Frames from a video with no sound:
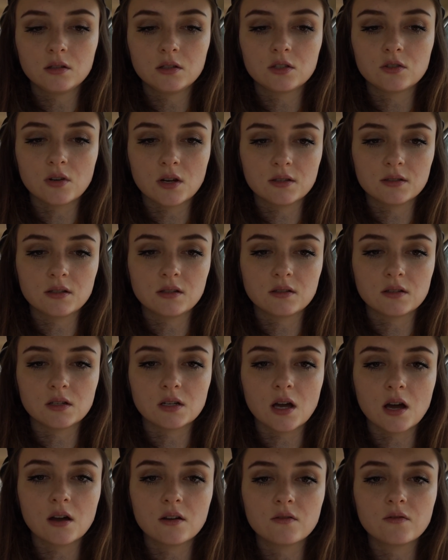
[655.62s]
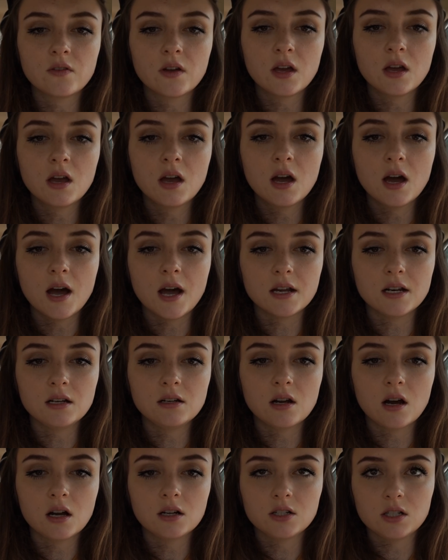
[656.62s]
stress this enough. I
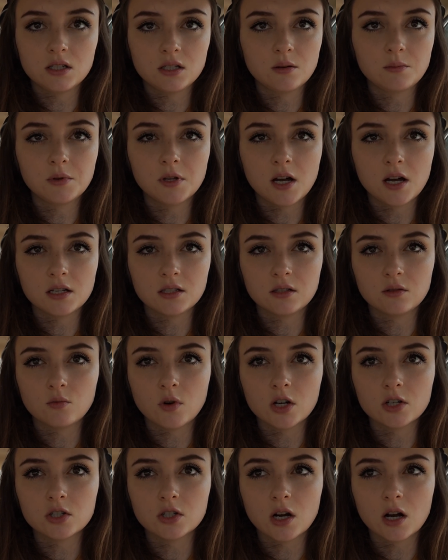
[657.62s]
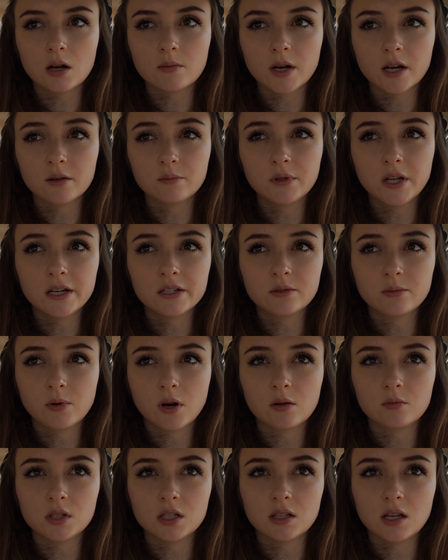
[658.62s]
did not just apply to one job. I applied to
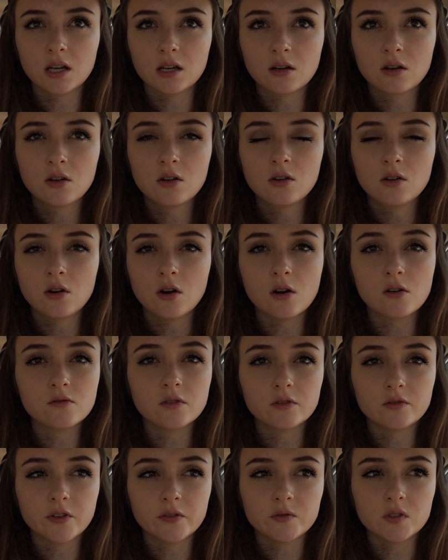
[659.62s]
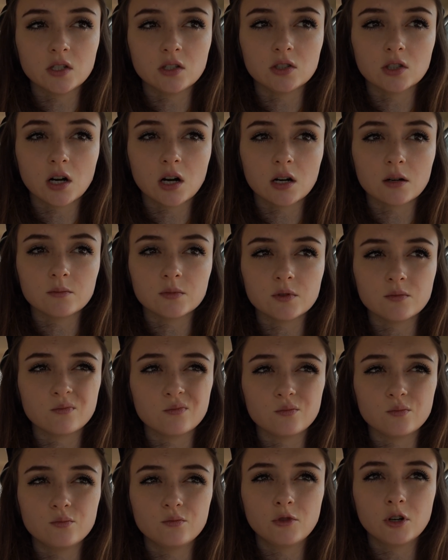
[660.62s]
probably, like, over fifty jobs.
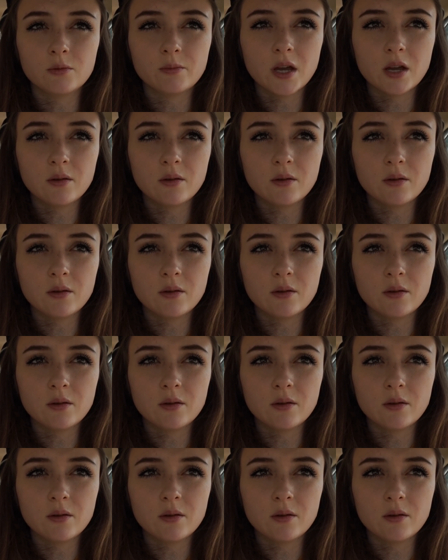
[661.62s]
Well,